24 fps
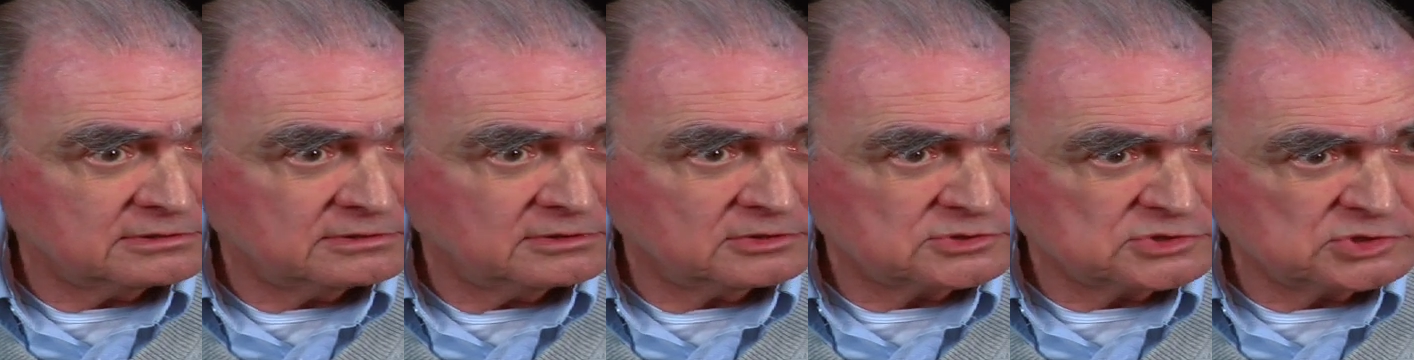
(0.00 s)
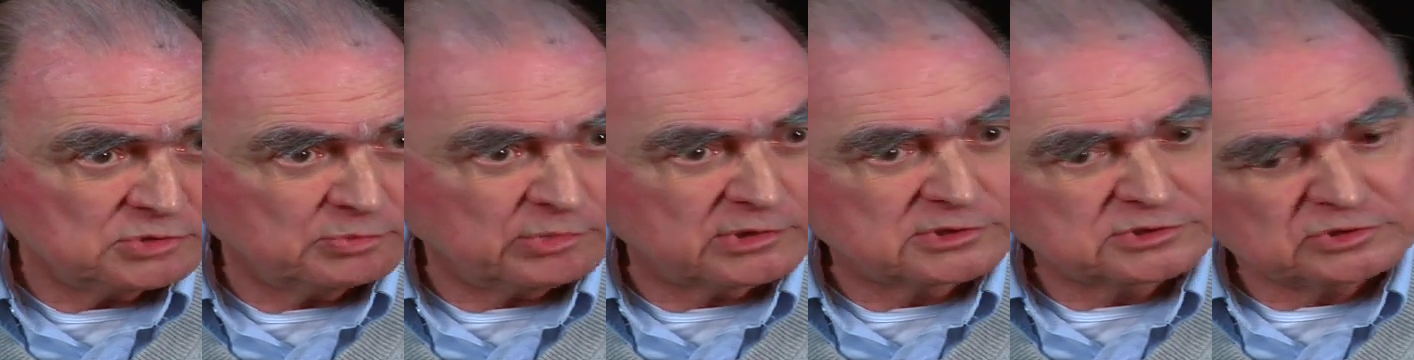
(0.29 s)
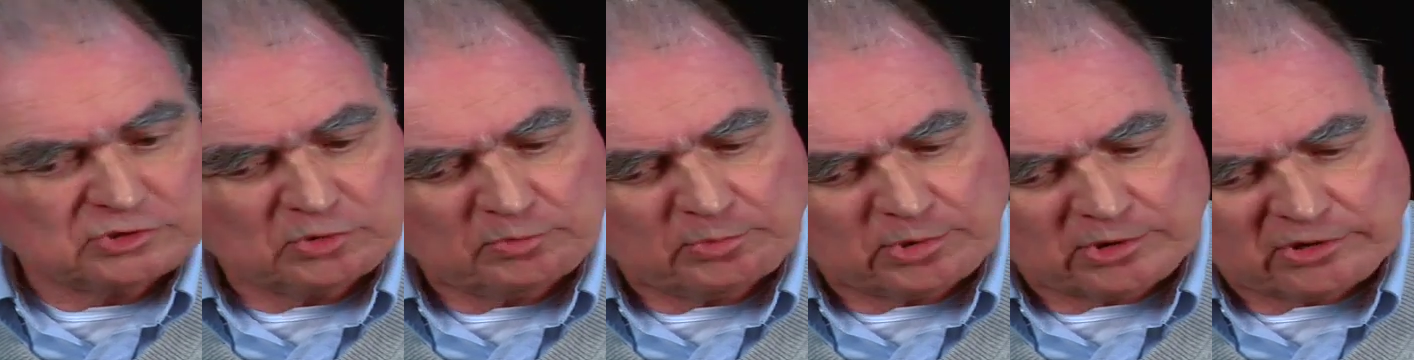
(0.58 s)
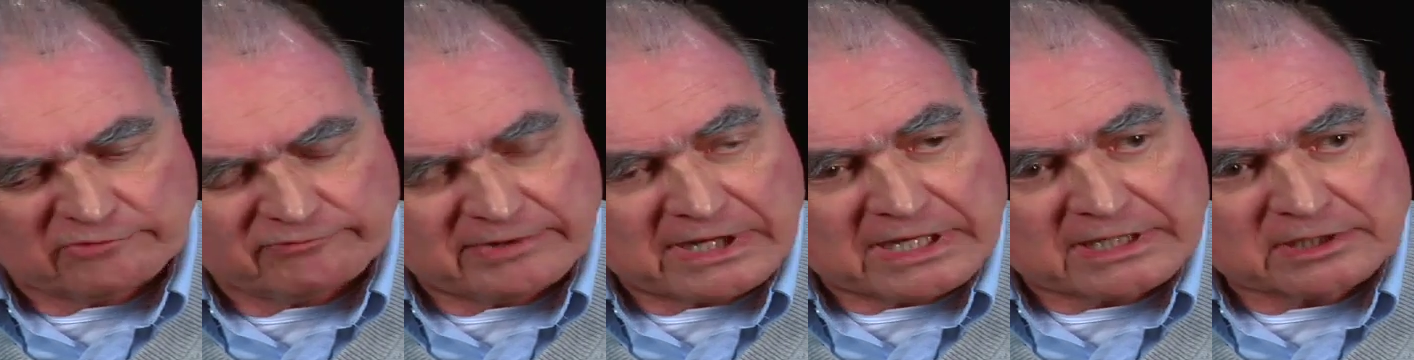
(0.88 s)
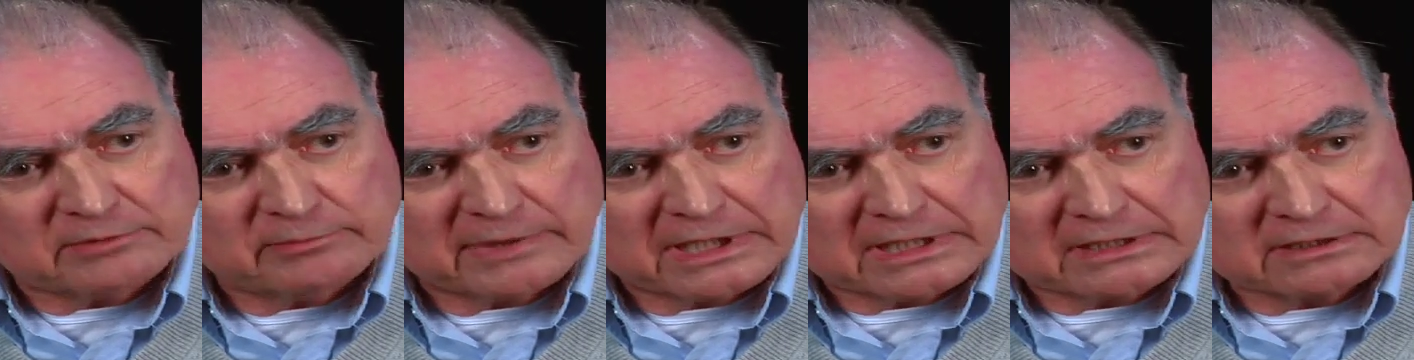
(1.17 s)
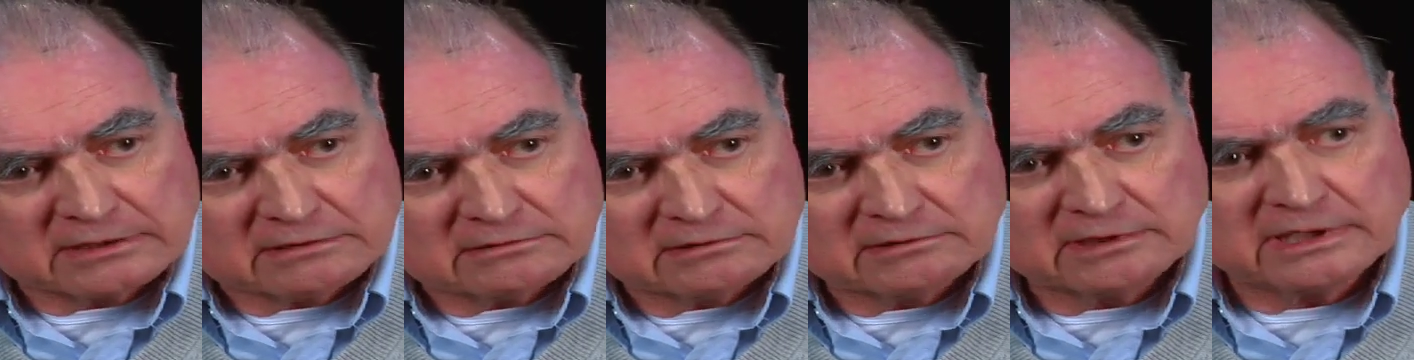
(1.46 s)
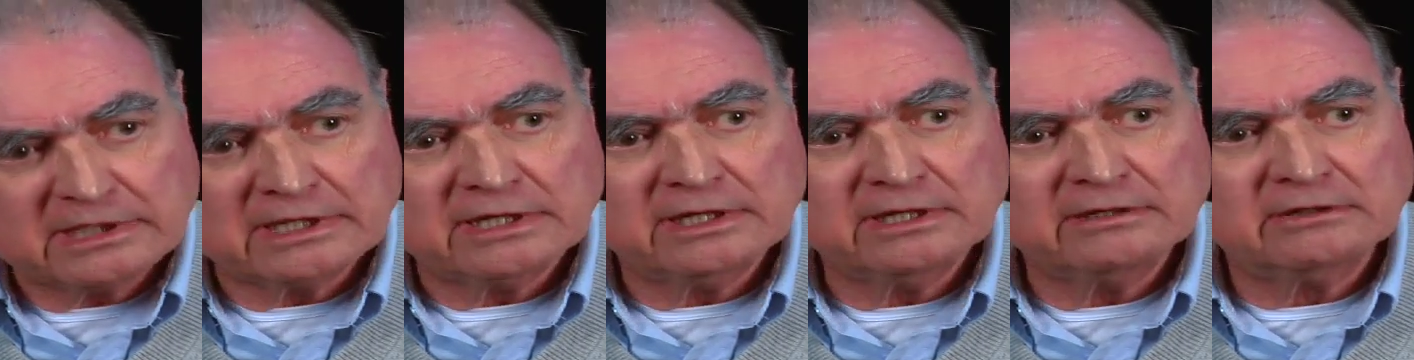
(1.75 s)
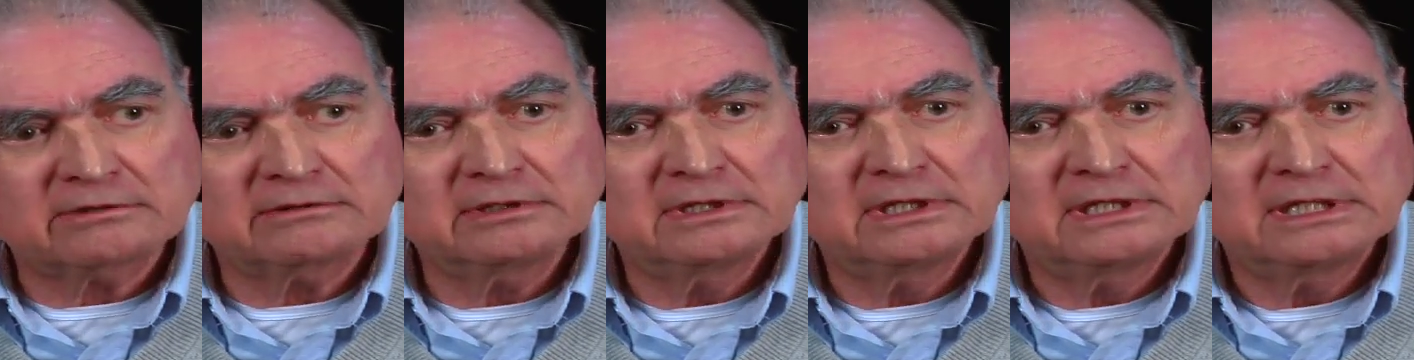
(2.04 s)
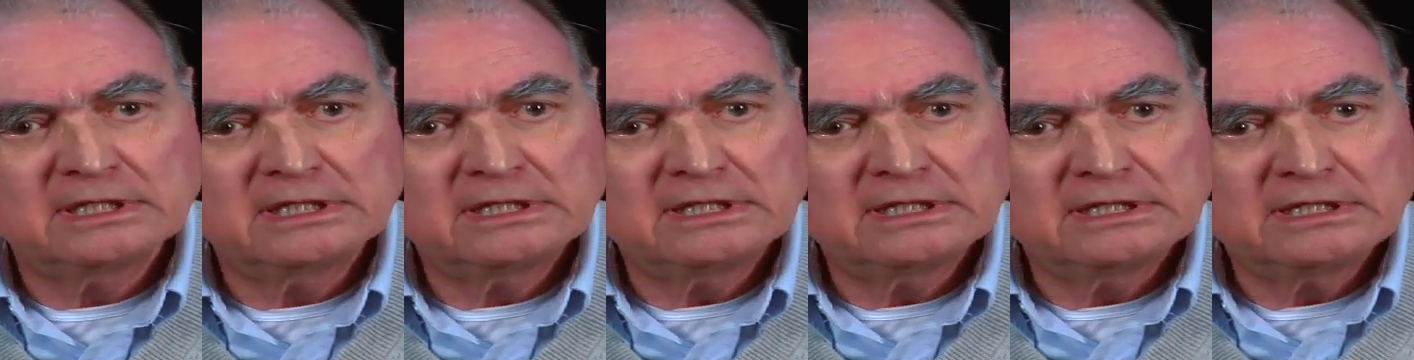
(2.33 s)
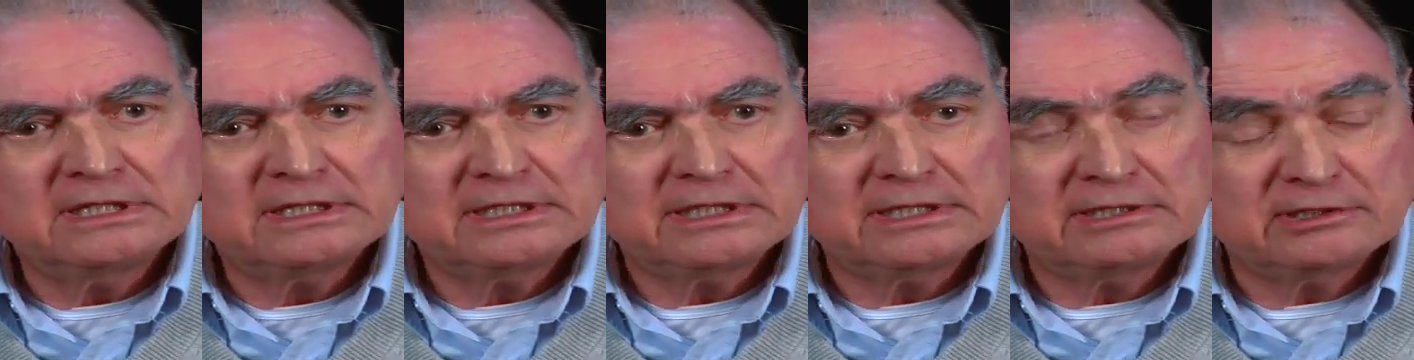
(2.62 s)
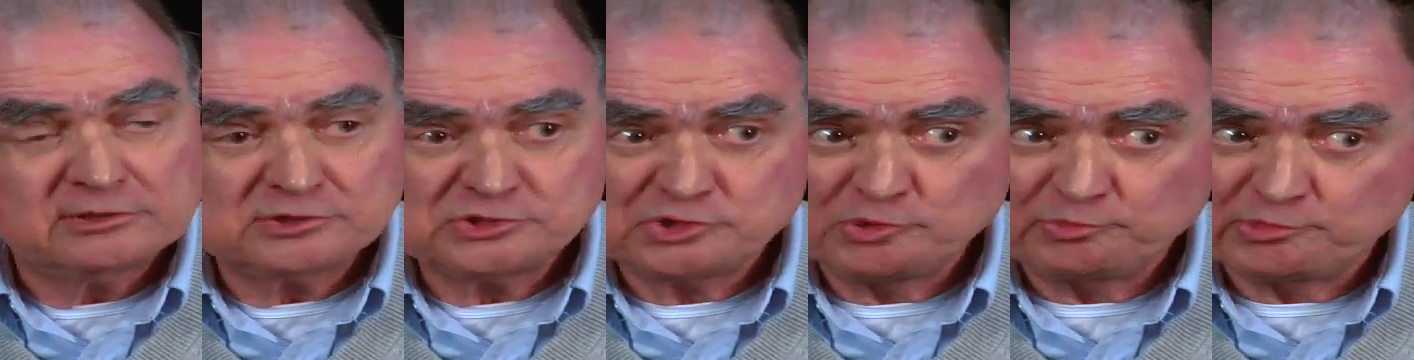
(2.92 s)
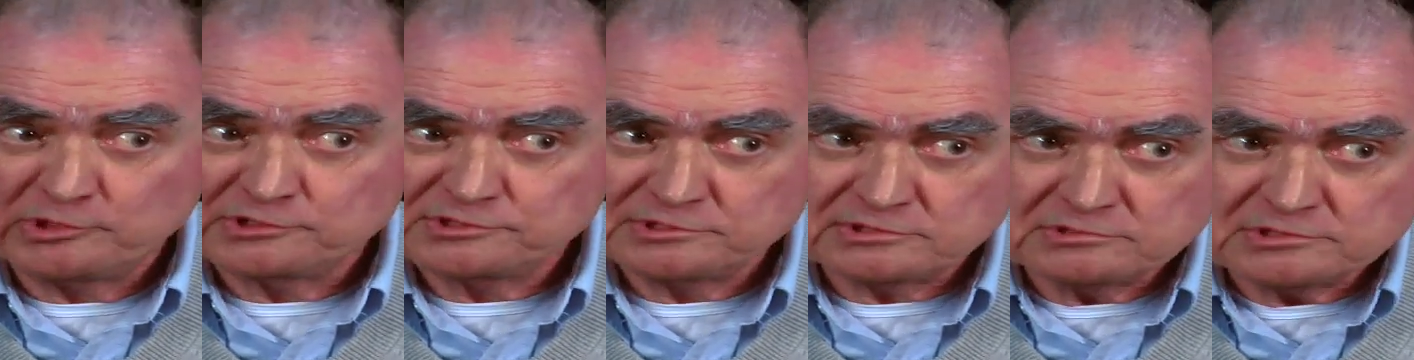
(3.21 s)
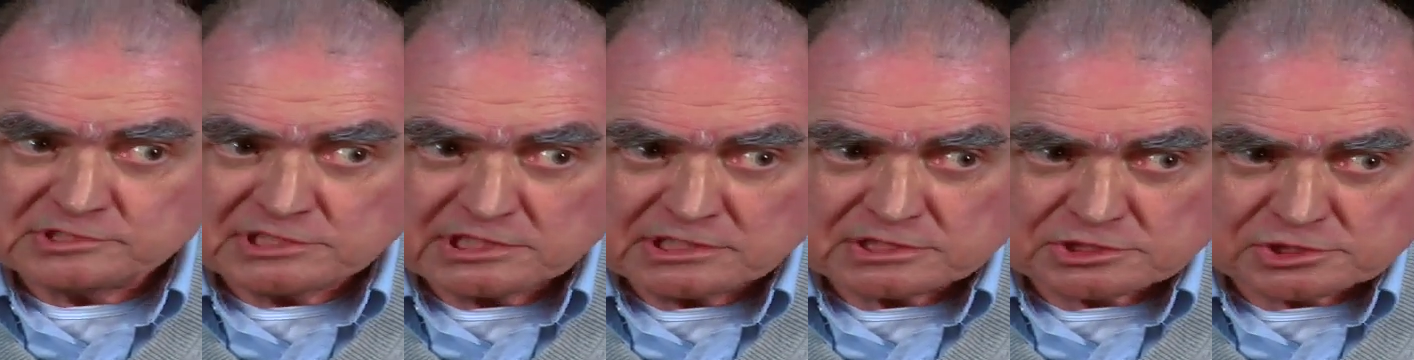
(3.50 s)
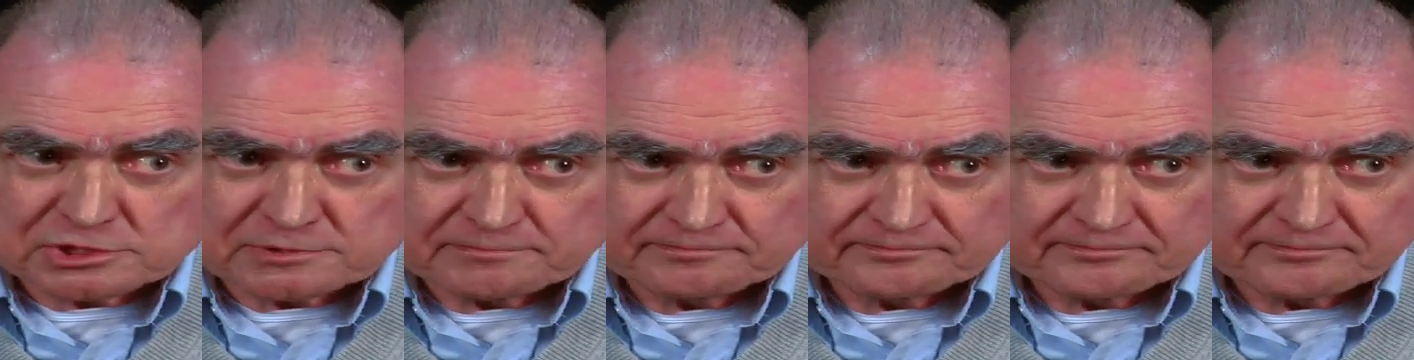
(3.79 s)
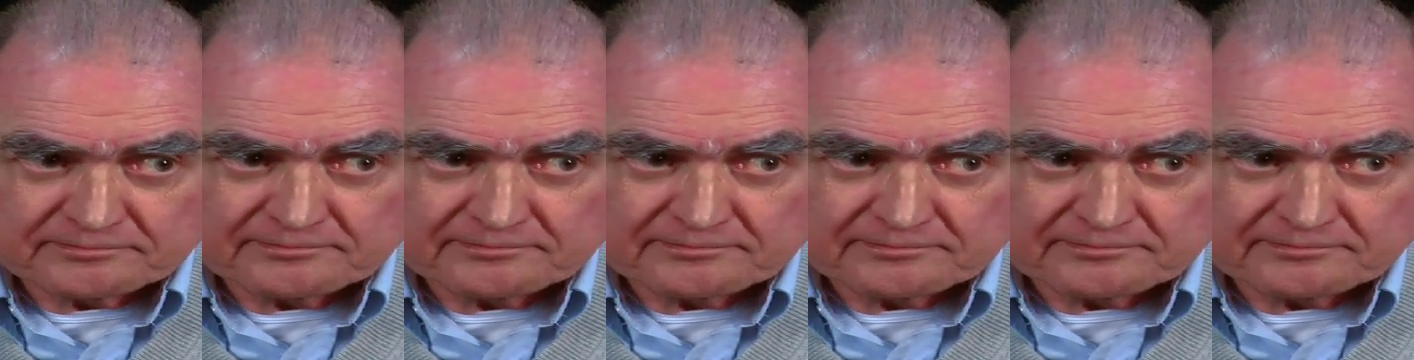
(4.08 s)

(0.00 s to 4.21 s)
you're supposed to provide medical care, and you're supposed to teach.